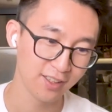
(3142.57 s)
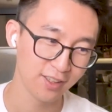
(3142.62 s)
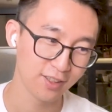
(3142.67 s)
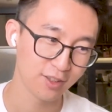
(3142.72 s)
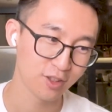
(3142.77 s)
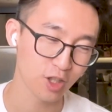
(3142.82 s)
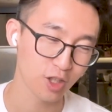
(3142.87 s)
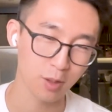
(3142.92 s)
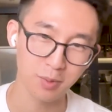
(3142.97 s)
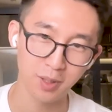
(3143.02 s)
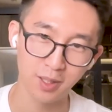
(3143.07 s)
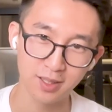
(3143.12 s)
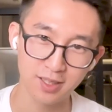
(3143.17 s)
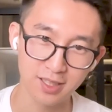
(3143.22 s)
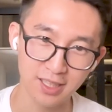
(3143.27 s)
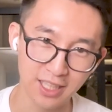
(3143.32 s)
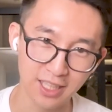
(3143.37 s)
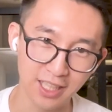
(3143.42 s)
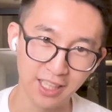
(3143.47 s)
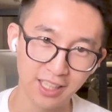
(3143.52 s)
job
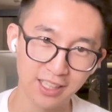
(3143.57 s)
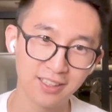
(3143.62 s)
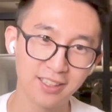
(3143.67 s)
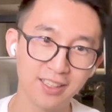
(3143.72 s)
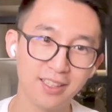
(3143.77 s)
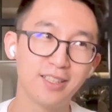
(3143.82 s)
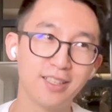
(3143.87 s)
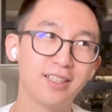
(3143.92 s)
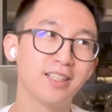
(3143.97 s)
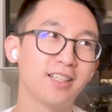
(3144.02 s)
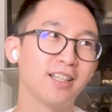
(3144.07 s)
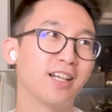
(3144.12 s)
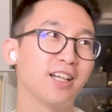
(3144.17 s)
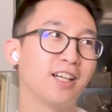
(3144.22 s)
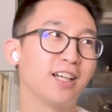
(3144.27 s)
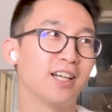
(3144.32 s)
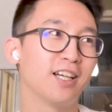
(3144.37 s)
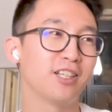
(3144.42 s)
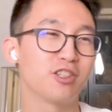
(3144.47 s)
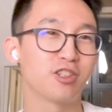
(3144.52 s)
hunting.
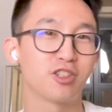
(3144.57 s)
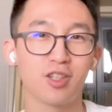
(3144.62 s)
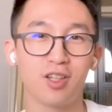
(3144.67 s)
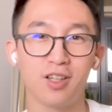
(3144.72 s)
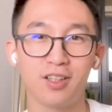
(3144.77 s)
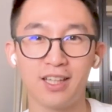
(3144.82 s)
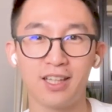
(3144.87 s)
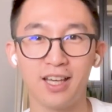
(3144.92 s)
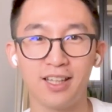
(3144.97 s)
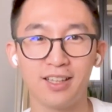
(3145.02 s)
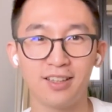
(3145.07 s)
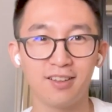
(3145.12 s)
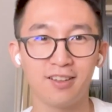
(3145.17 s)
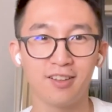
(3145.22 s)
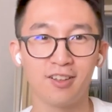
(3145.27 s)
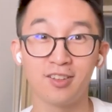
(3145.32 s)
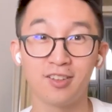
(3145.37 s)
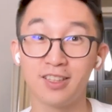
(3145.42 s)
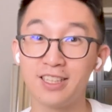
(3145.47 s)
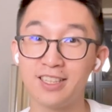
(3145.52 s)
I just saw that
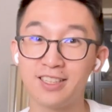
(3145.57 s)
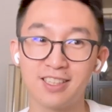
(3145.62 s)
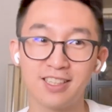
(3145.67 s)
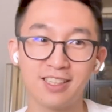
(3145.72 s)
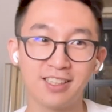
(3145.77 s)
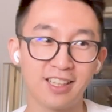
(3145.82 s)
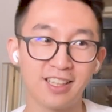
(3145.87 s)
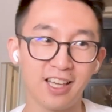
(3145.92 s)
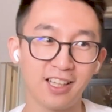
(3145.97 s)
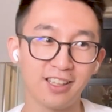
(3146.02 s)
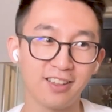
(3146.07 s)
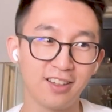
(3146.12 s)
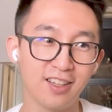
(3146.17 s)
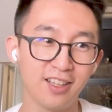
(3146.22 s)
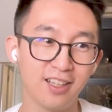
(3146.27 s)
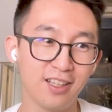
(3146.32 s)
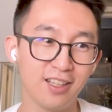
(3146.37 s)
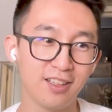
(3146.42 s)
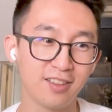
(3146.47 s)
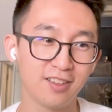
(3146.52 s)
on LinkedIn that
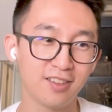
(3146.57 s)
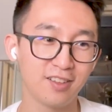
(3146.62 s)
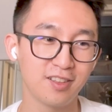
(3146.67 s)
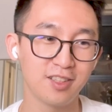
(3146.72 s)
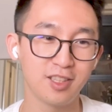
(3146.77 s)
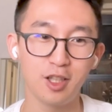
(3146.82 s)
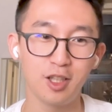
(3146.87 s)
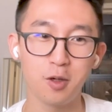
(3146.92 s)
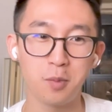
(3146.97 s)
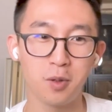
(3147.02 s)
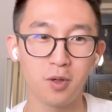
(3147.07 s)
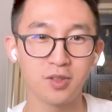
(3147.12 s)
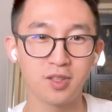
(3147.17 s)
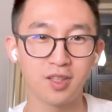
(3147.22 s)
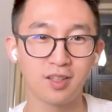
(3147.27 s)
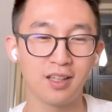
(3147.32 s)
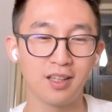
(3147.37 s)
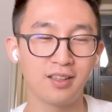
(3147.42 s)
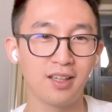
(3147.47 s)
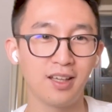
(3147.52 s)
the CEO
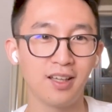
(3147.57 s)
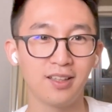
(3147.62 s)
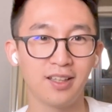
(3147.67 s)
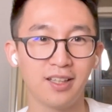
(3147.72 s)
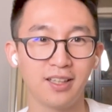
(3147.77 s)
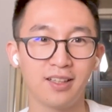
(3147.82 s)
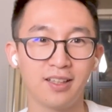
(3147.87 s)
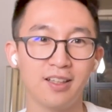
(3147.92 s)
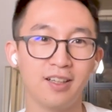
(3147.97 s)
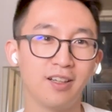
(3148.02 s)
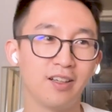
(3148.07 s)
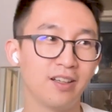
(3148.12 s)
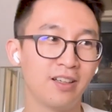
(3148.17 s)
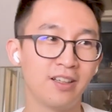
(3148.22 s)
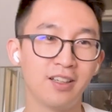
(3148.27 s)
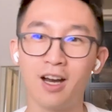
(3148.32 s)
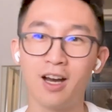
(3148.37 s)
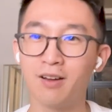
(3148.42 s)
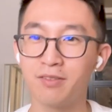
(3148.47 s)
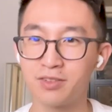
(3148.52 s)
posted that they had like an
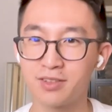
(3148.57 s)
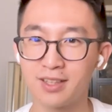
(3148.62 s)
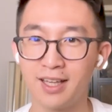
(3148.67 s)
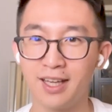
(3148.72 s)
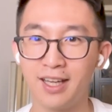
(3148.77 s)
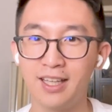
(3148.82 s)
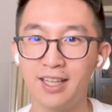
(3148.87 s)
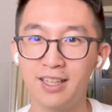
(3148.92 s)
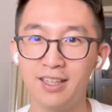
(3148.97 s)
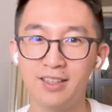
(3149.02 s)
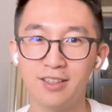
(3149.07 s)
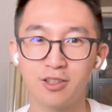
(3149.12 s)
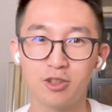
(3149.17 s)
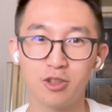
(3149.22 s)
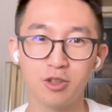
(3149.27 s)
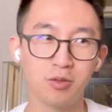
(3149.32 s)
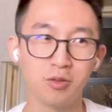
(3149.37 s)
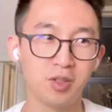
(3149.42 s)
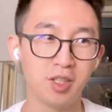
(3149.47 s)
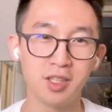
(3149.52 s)
offsite
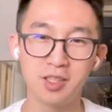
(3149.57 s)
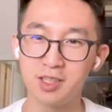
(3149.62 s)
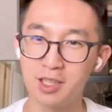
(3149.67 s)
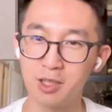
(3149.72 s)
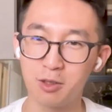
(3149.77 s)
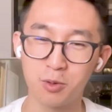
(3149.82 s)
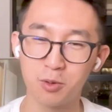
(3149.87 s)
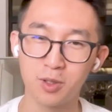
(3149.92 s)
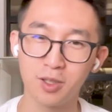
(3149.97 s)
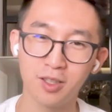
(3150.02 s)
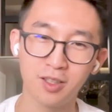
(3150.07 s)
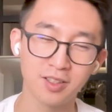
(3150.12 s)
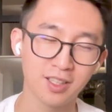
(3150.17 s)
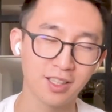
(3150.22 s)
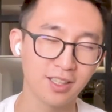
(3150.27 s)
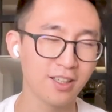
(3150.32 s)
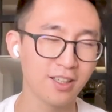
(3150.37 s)
to Disney World. It's like,